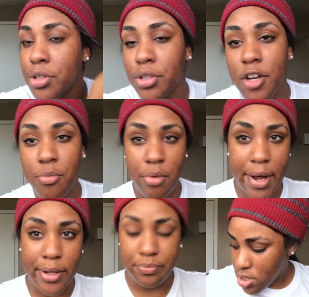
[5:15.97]
left
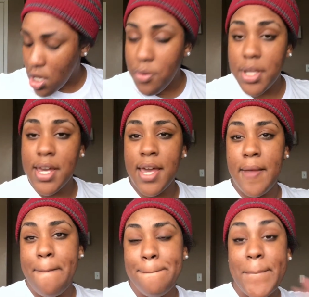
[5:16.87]
brow. So
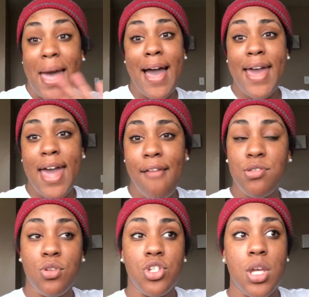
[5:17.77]
again, I have
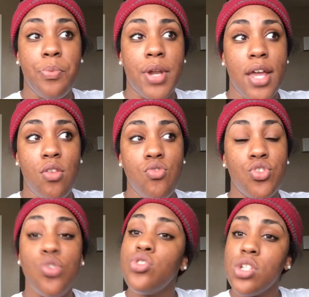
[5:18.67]
switched up what I use.
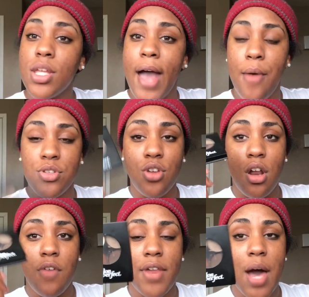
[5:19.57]
Usually I would
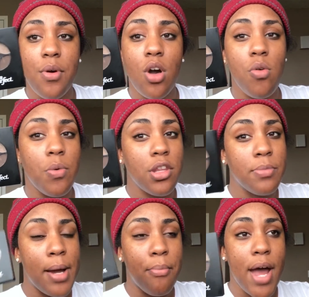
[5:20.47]
start off and I would go in with
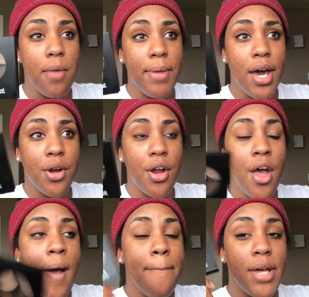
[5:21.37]
my brow powder,
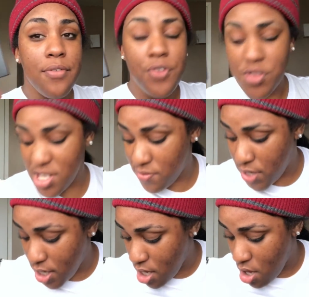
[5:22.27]
but for this
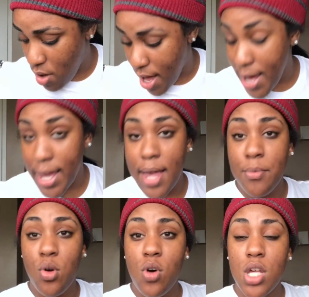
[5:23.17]
video I
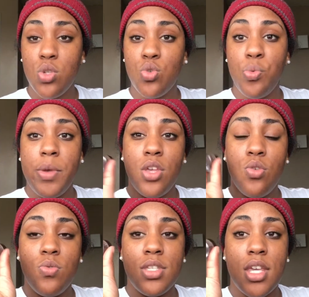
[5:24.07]
am going to be
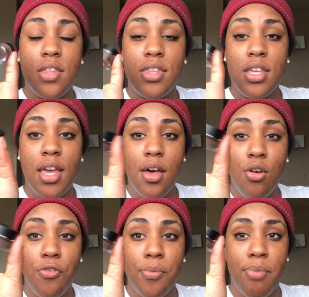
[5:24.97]
using the
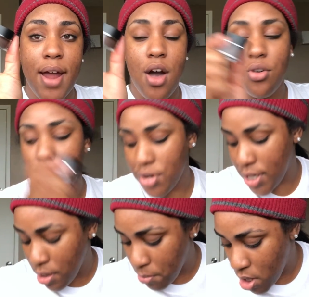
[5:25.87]
e.l.f. brow
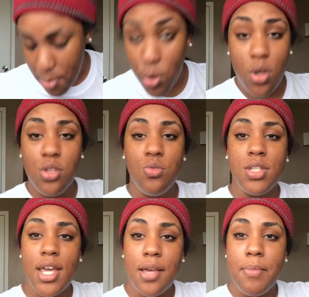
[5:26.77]
cream. I'm going to
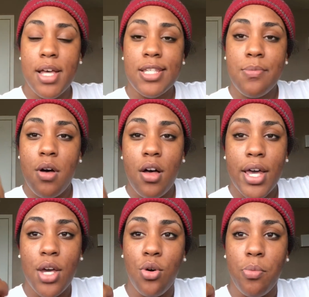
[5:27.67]
take my small
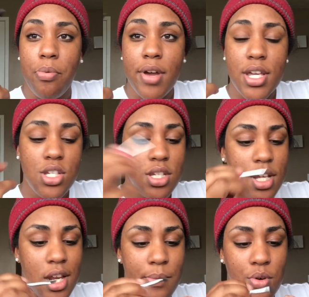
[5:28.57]
angled brush
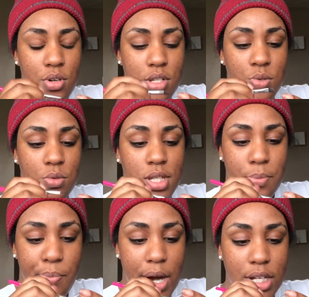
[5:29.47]
and I'm going to
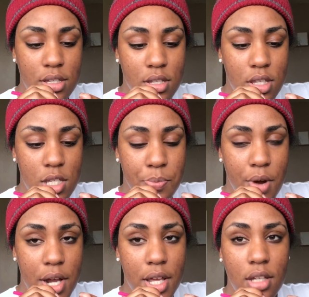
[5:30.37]
dip right into this
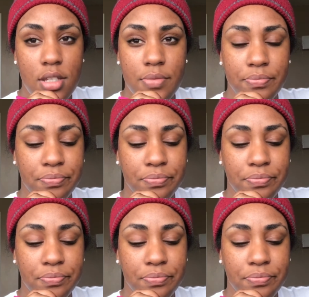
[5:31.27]
product,